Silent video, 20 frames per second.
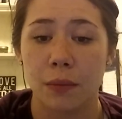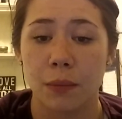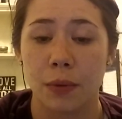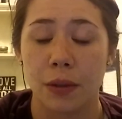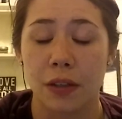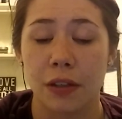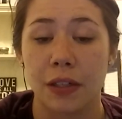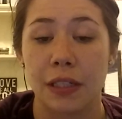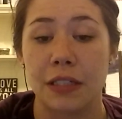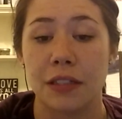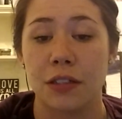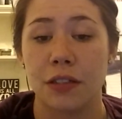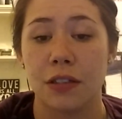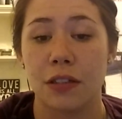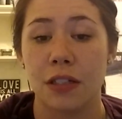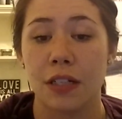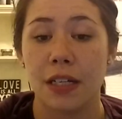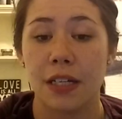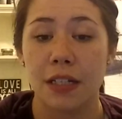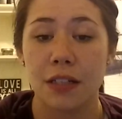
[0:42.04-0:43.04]
going to
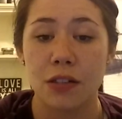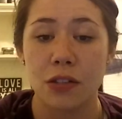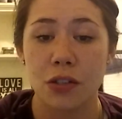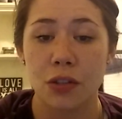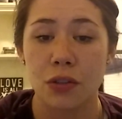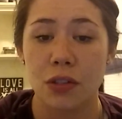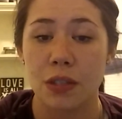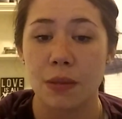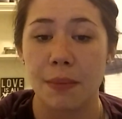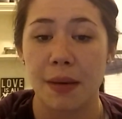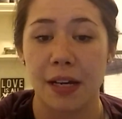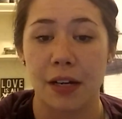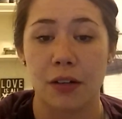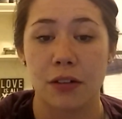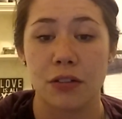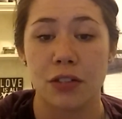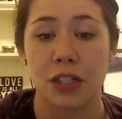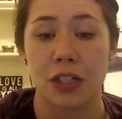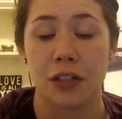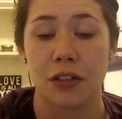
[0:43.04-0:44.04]
insert some air
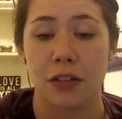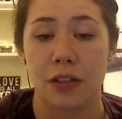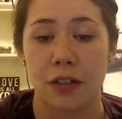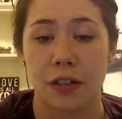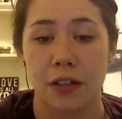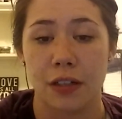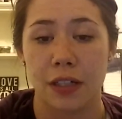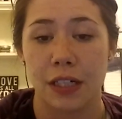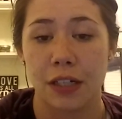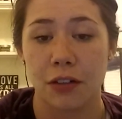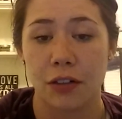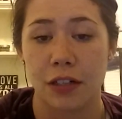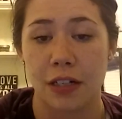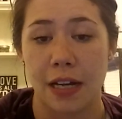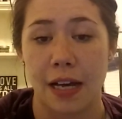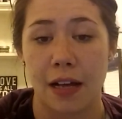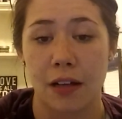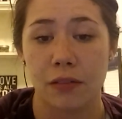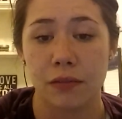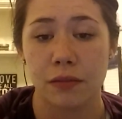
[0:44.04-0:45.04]
into your ear
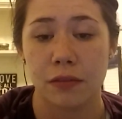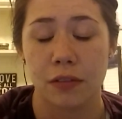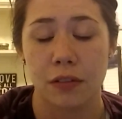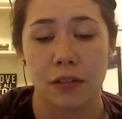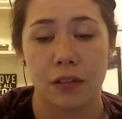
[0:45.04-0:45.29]
canal.